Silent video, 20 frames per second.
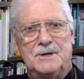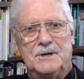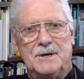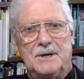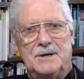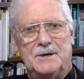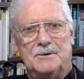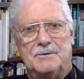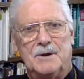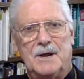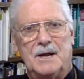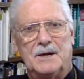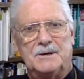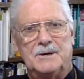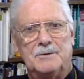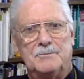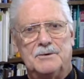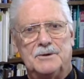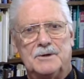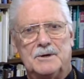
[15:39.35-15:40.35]

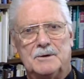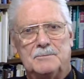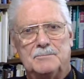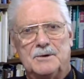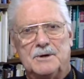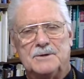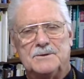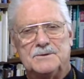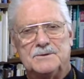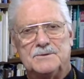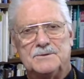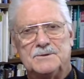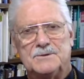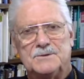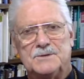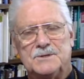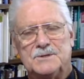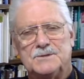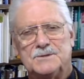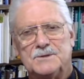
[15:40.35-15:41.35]
interacting with our brothers and
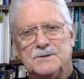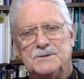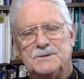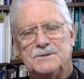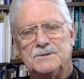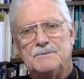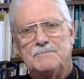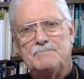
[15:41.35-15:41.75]
sisters.